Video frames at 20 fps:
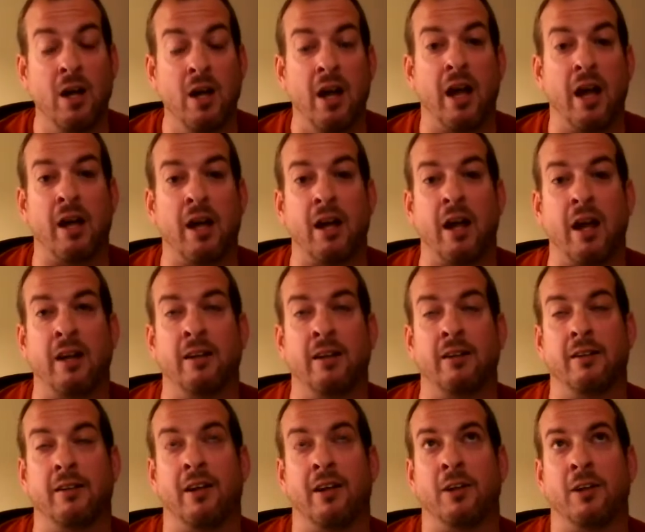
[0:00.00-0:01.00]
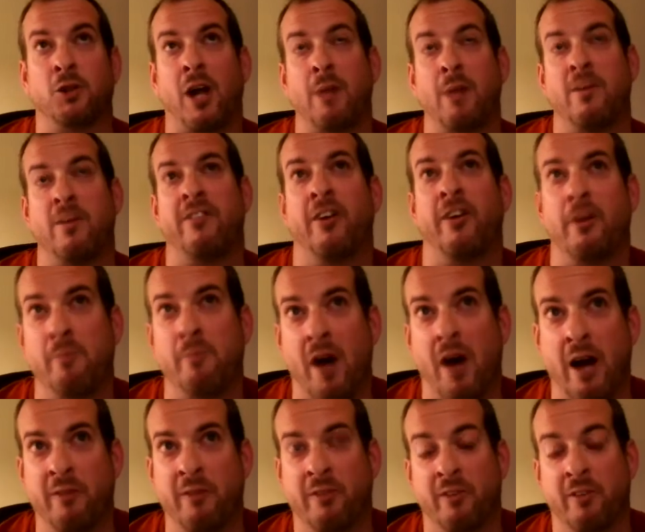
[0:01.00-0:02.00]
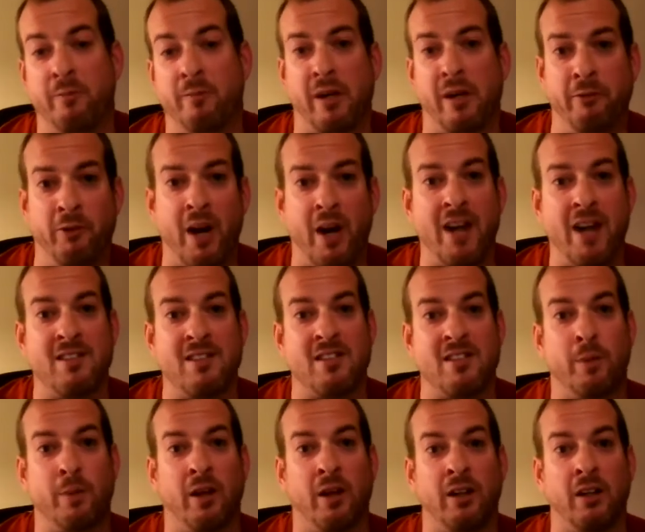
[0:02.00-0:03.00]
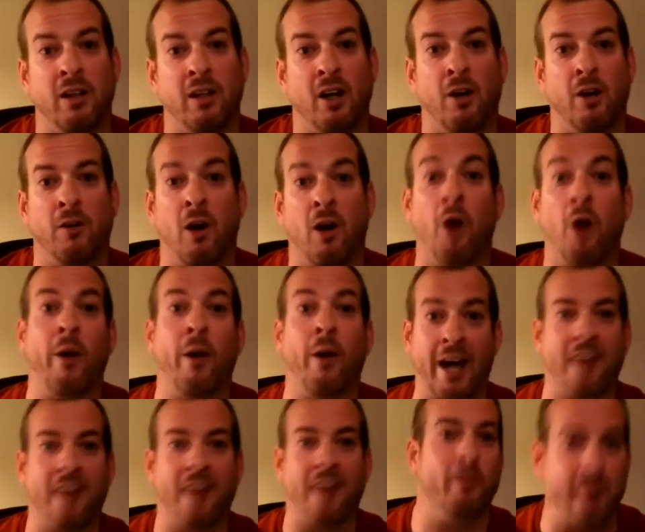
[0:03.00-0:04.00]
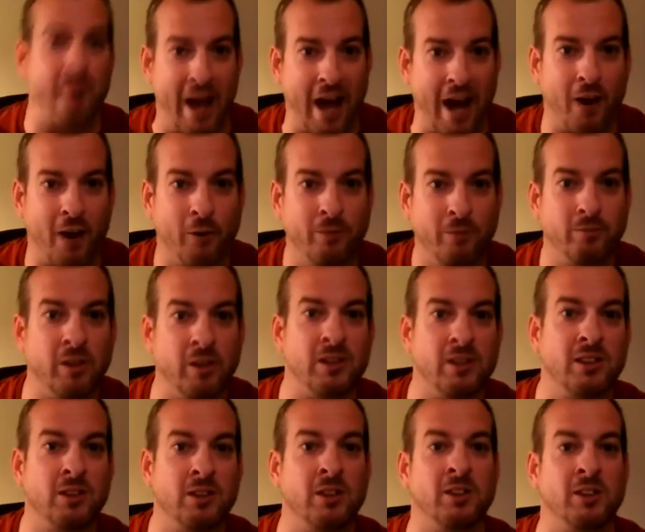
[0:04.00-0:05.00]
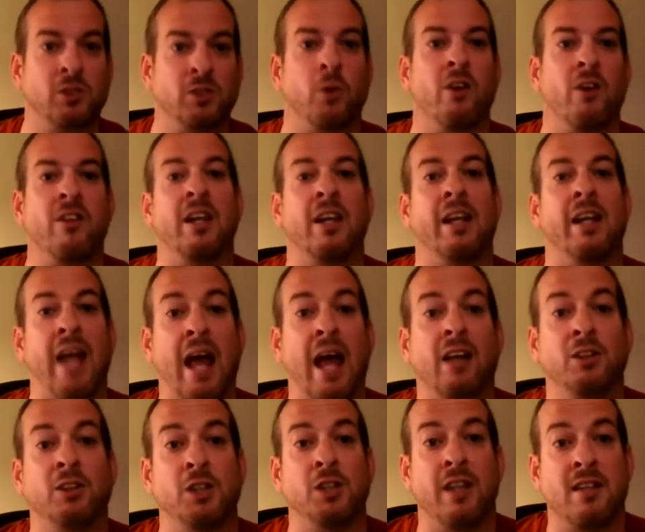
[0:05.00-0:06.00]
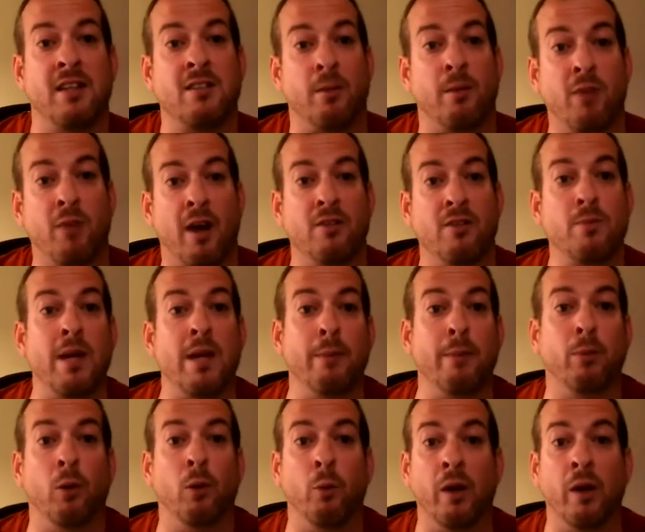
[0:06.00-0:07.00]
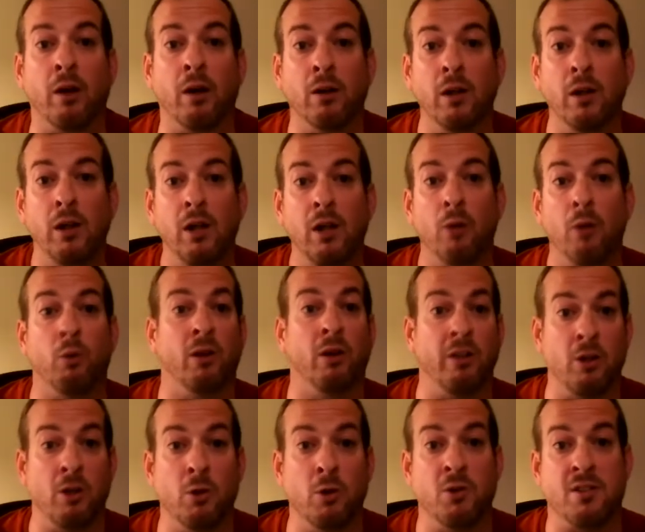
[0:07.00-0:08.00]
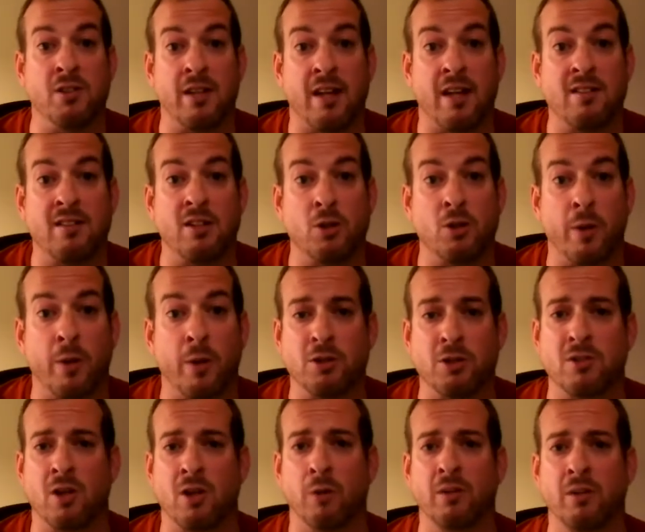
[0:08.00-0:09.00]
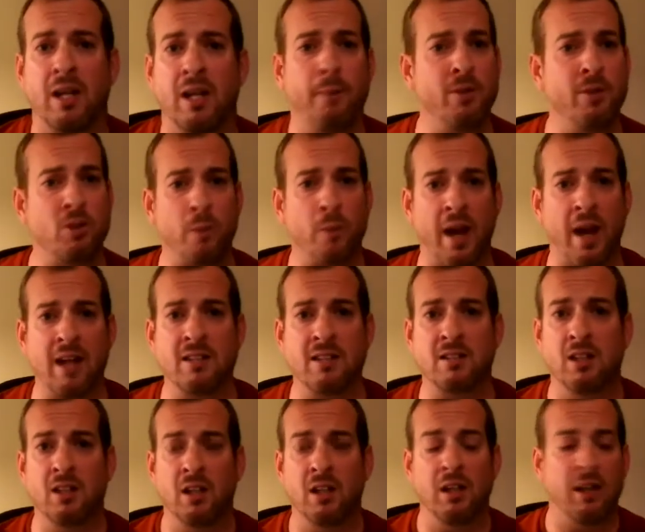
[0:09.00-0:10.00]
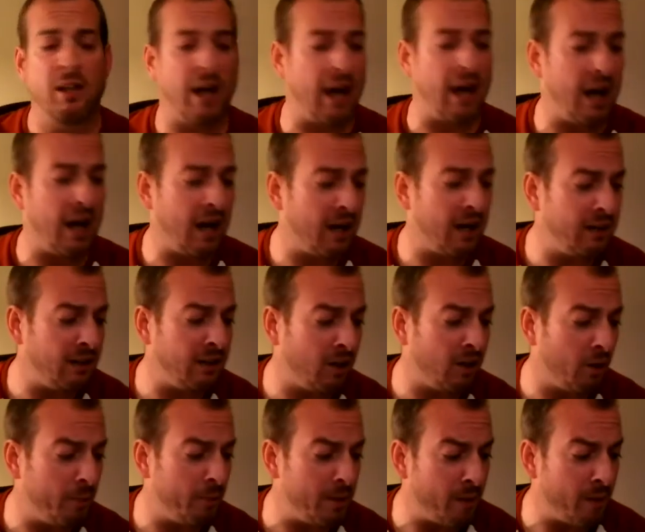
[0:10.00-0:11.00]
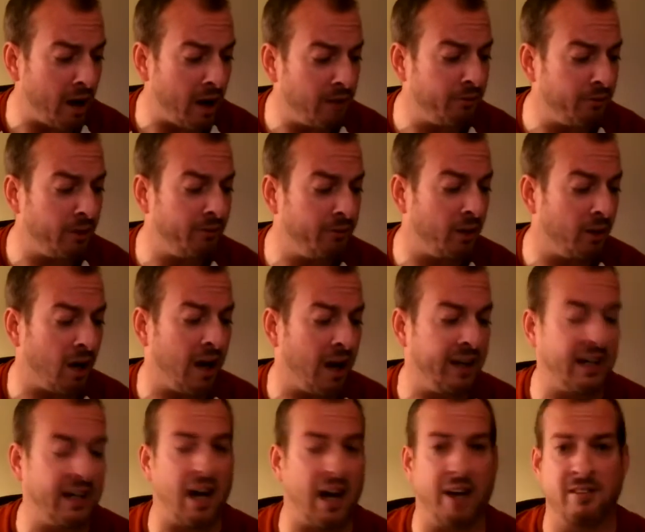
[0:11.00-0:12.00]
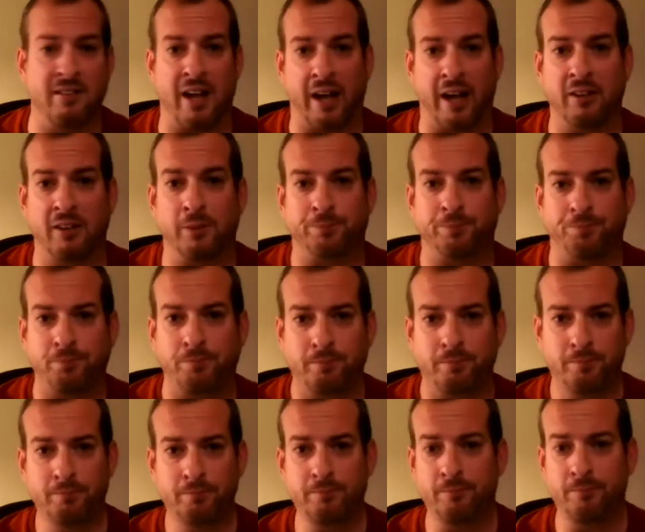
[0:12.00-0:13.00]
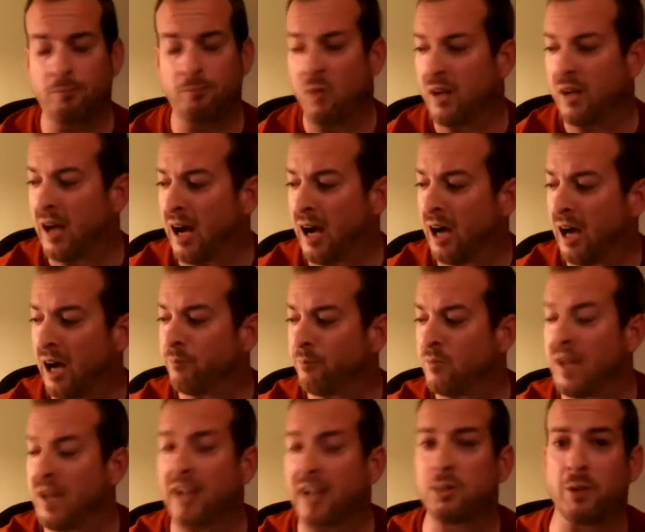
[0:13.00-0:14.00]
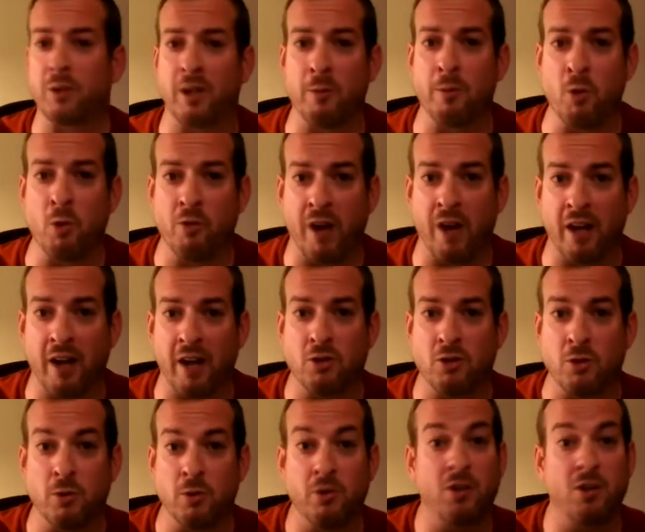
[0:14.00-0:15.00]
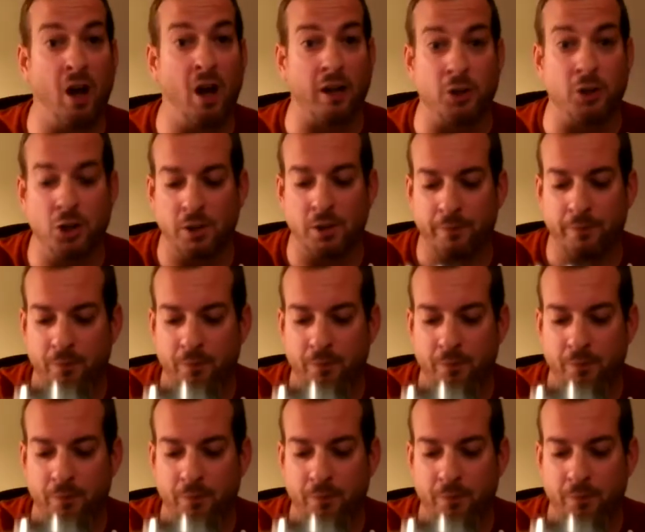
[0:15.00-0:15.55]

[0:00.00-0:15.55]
and I try to be very mindful of my phrases, but, oh, I got them now is sort of the analogy that sometimes people will use in that situation. So keep your space, be mindful of your eye contact. Next, we're going to move on to touch.